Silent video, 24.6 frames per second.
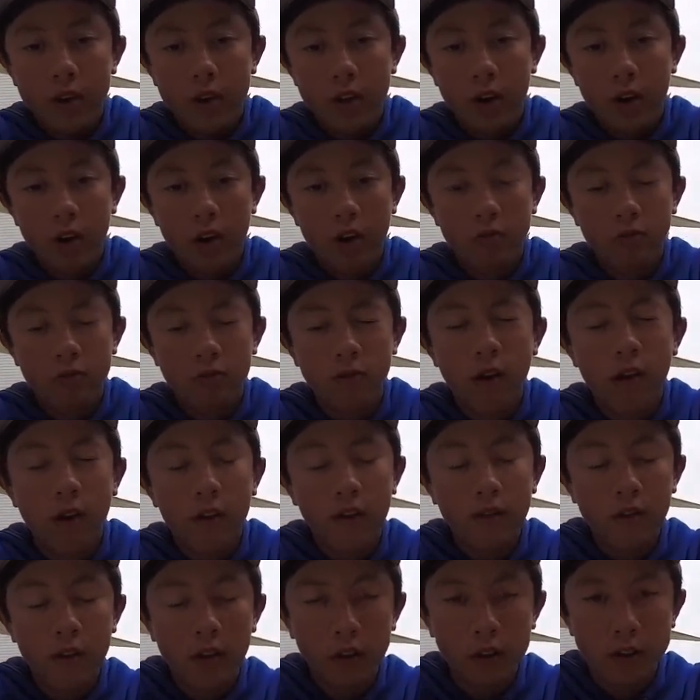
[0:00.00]

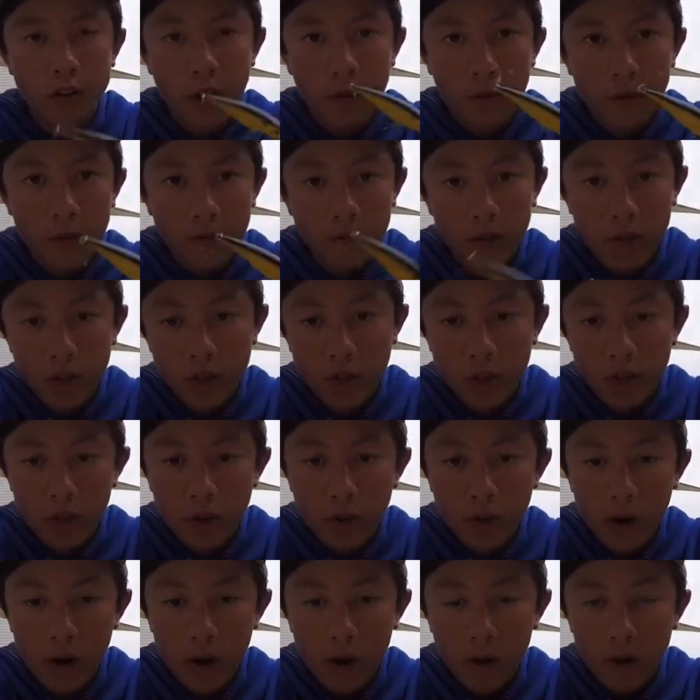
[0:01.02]
rough, because I've been fishing it
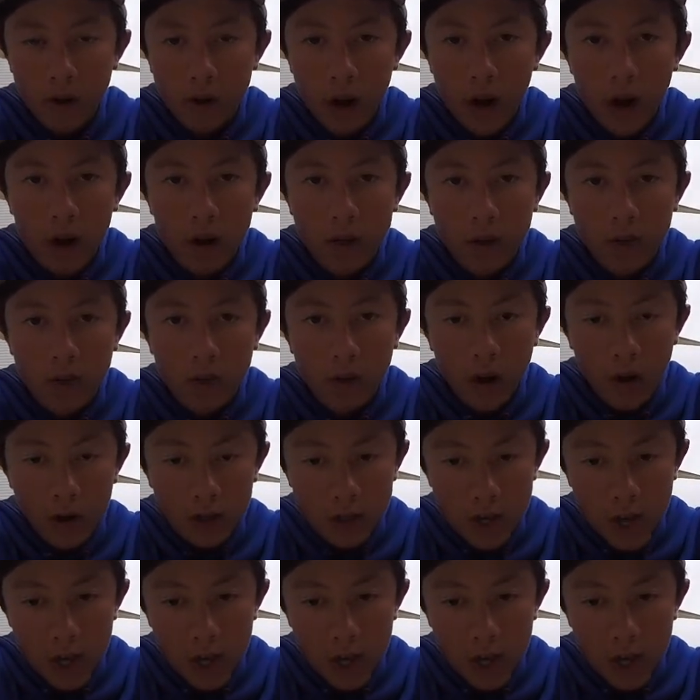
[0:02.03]
around docks and rocks.